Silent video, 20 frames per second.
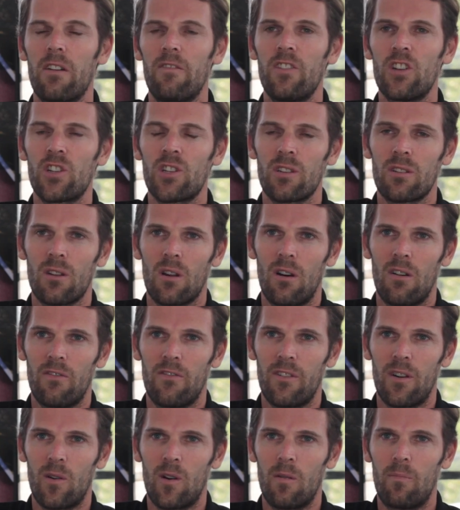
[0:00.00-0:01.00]
Uh, the vision
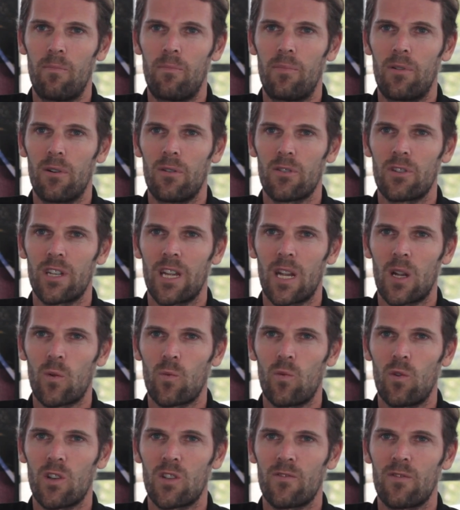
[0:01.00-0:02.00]
of our
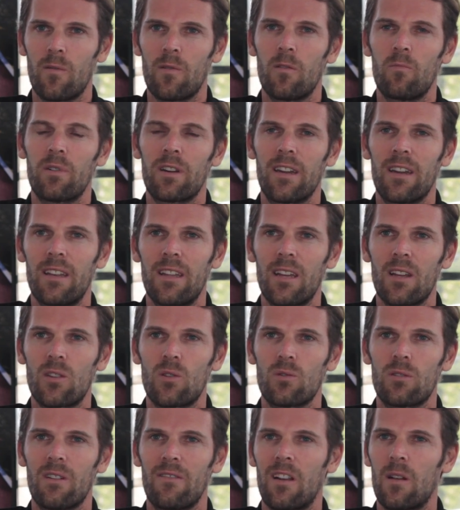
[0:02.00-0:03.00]
project was from the
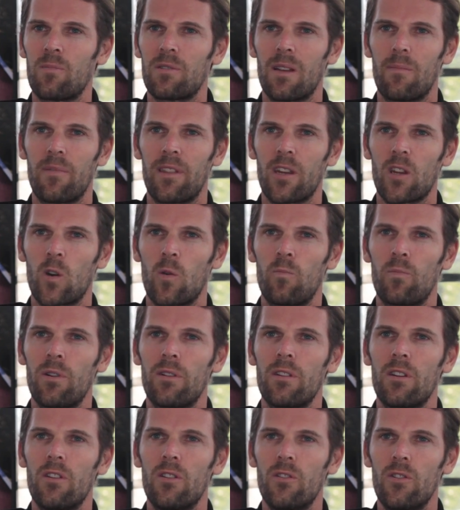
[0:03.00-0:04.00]
beginning to develop something
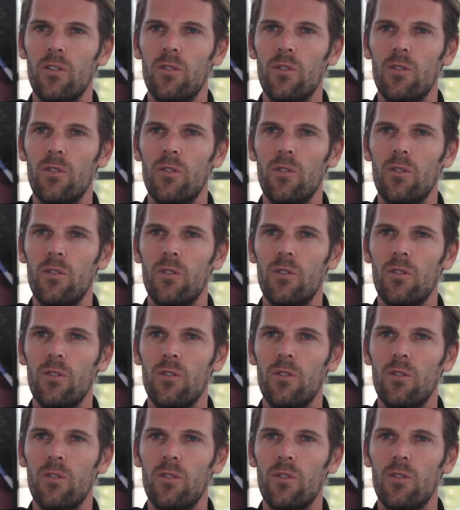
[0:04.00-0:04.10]
completely